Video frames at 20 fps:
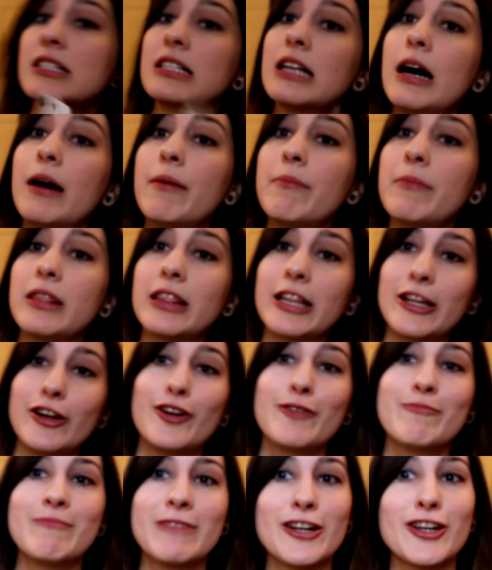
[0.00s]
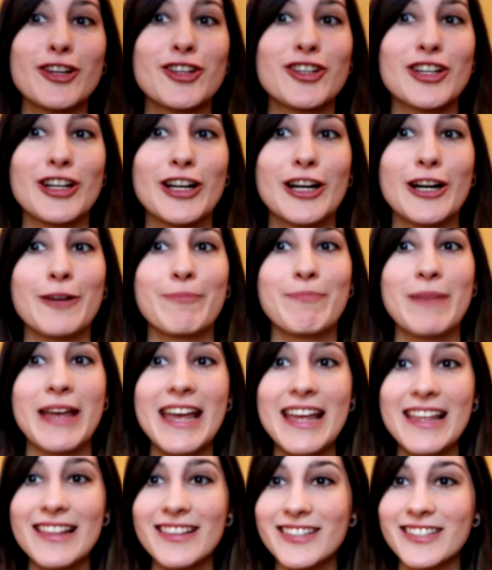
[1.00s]
some little miniature
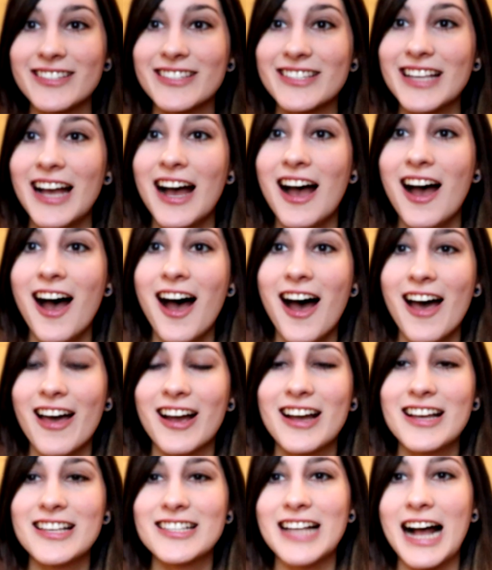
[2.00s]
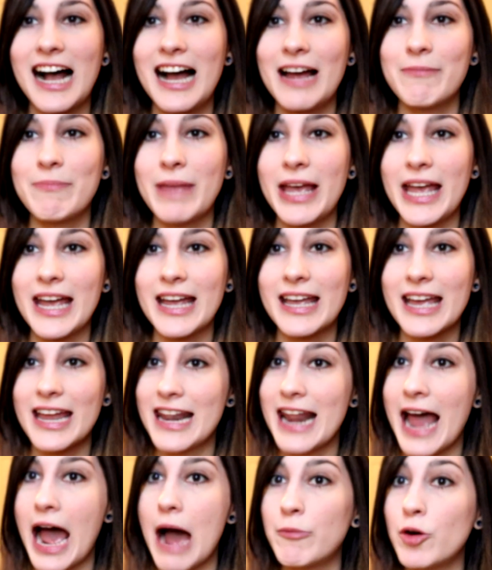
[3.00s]
pins because I make
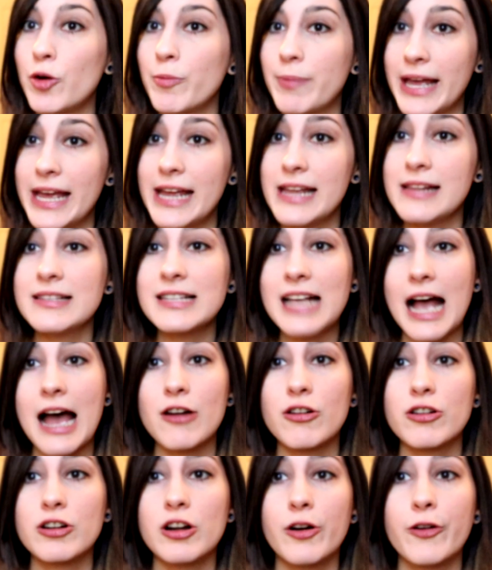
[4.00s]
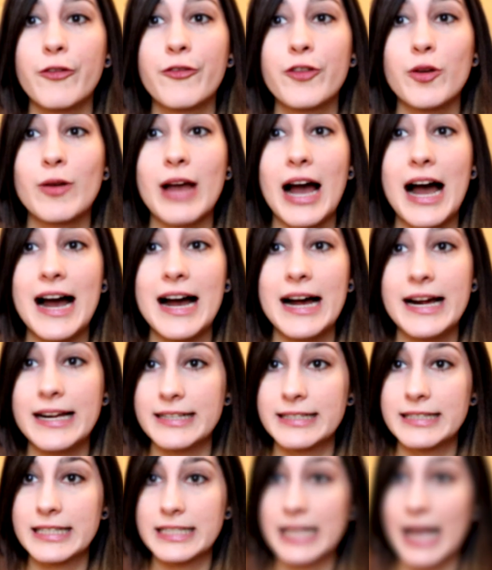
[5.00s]
enamel pins. I don't know if you
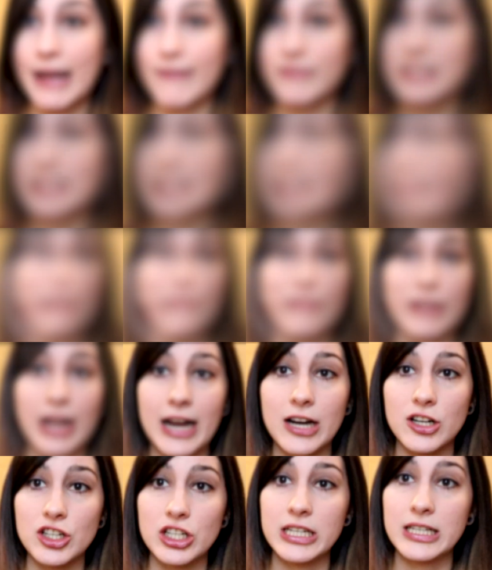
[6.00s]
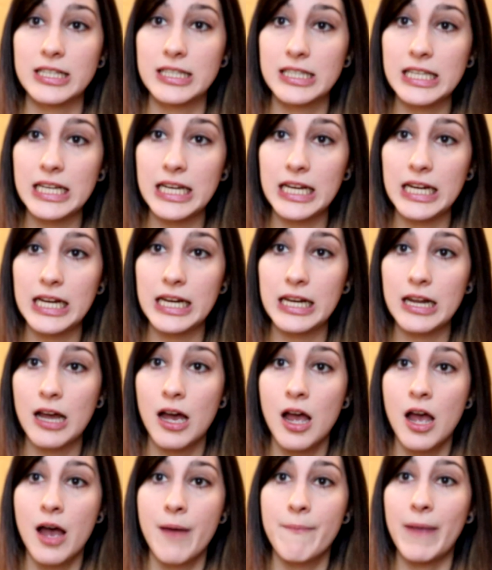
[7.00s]
guys have actually seen
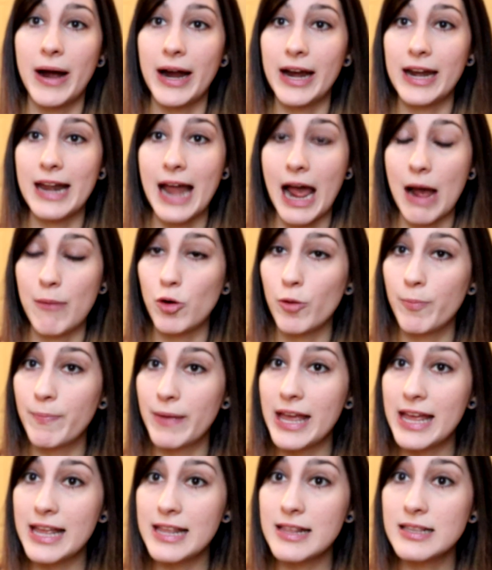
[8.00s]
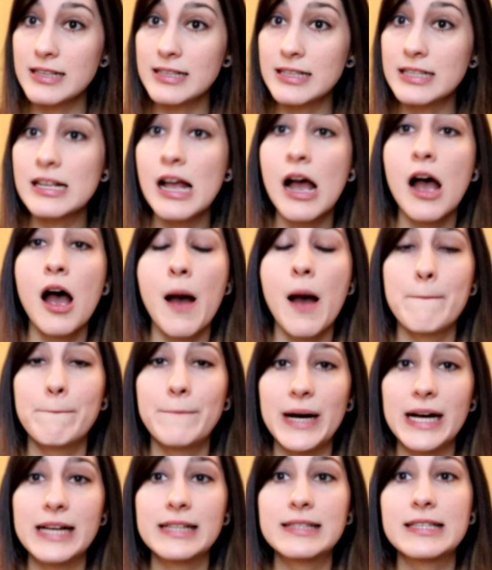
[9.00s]
my enamel pins,
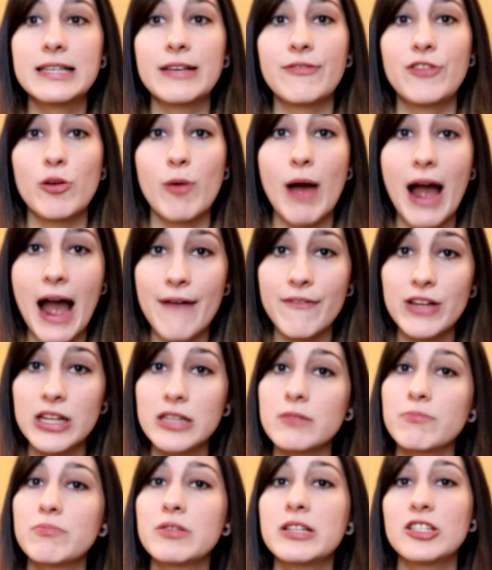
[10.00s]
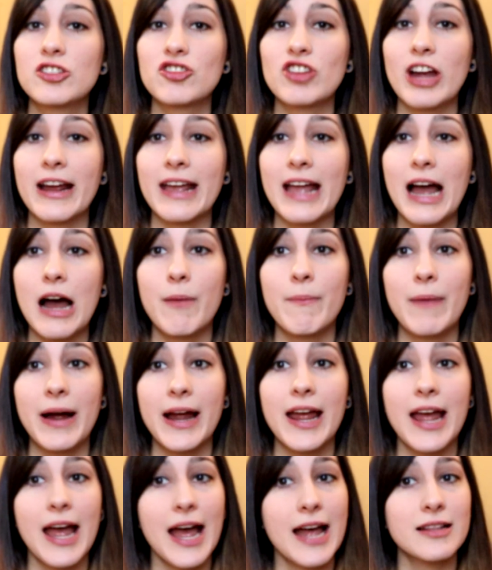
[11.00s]
but if you haven't, please check out
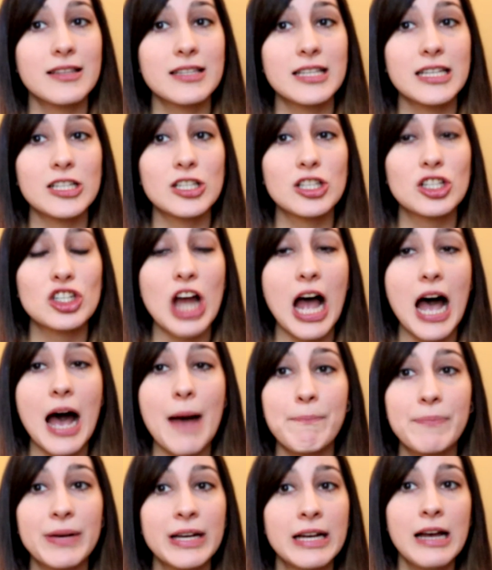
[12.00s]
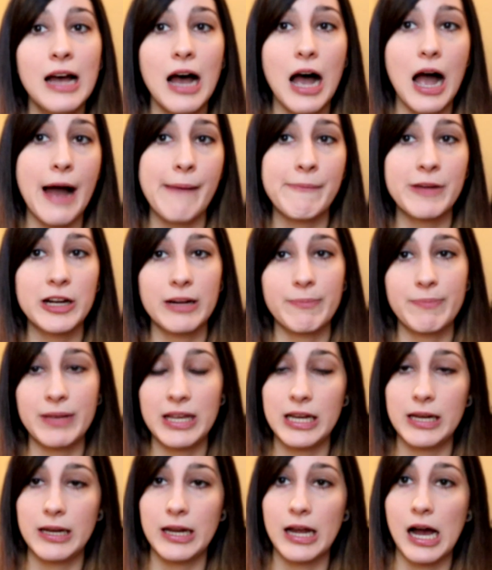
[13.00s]
my Etsy shop. I'm gonna
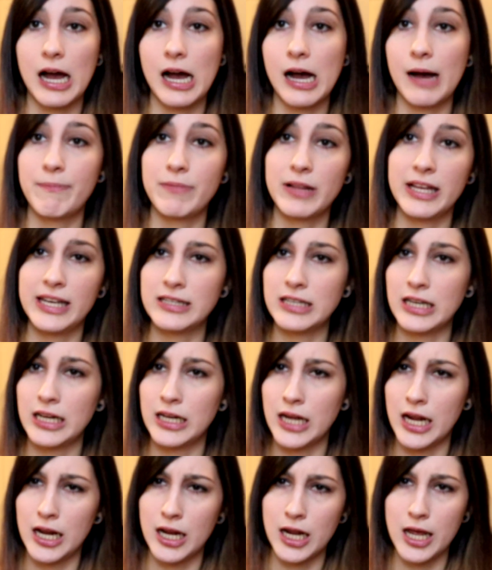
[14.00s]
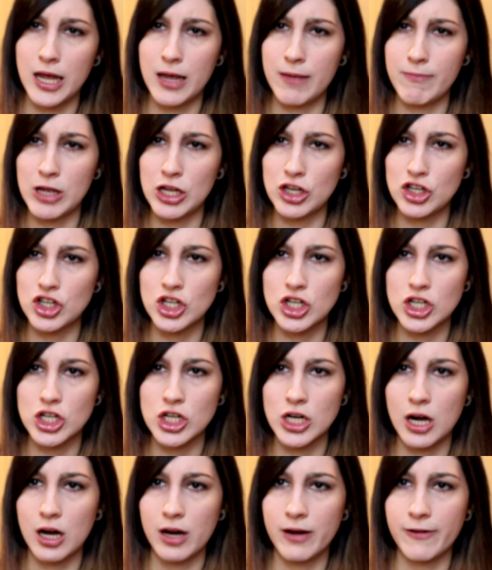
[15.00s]
be placing an
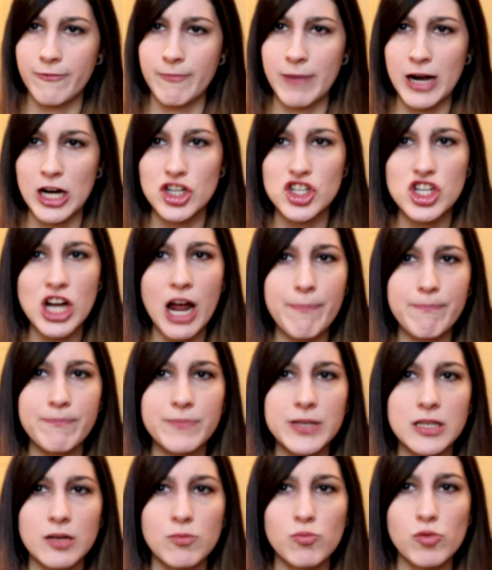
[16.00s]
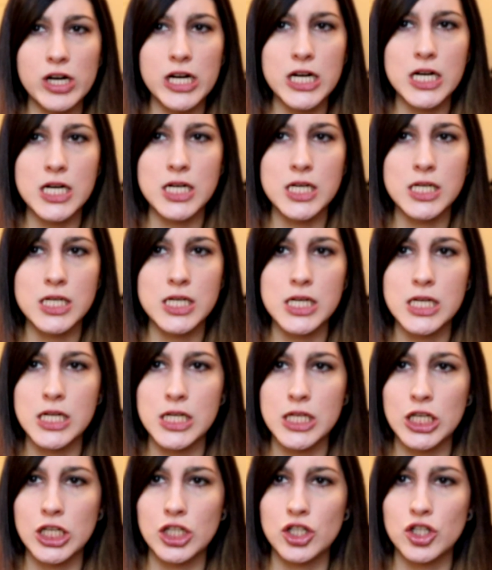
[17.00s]
image of my shop somewhere
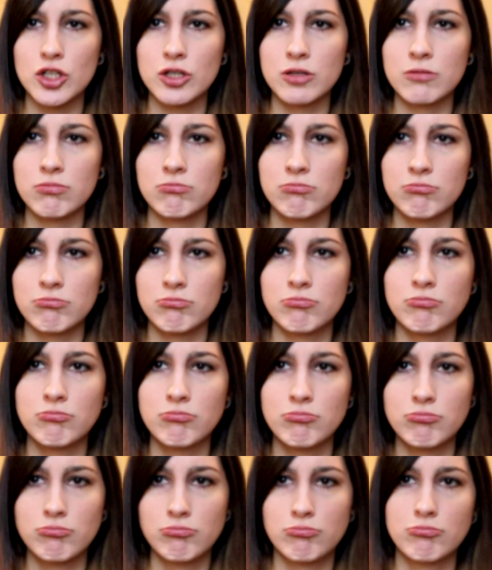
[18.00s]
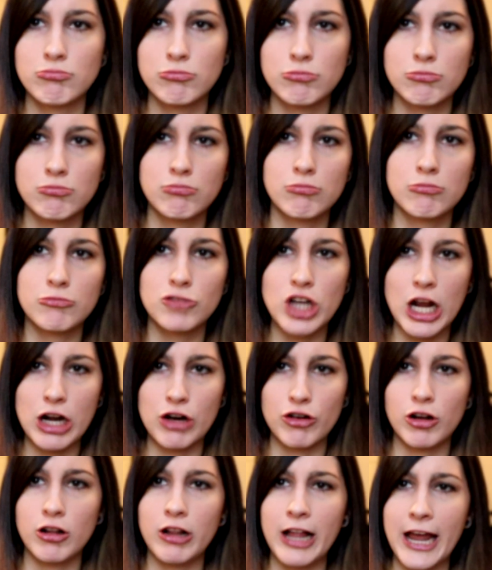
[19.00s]
in this
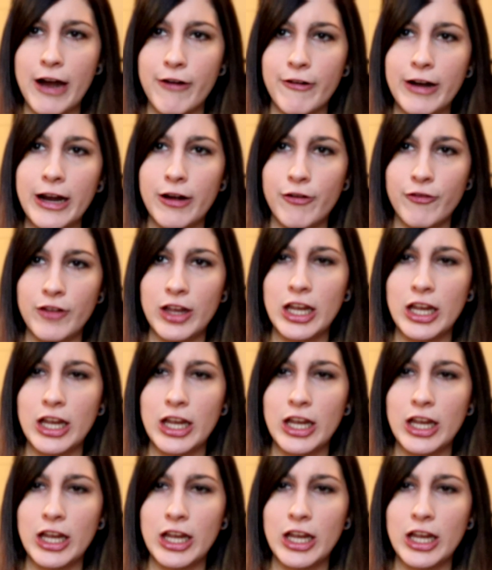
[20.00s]
general area over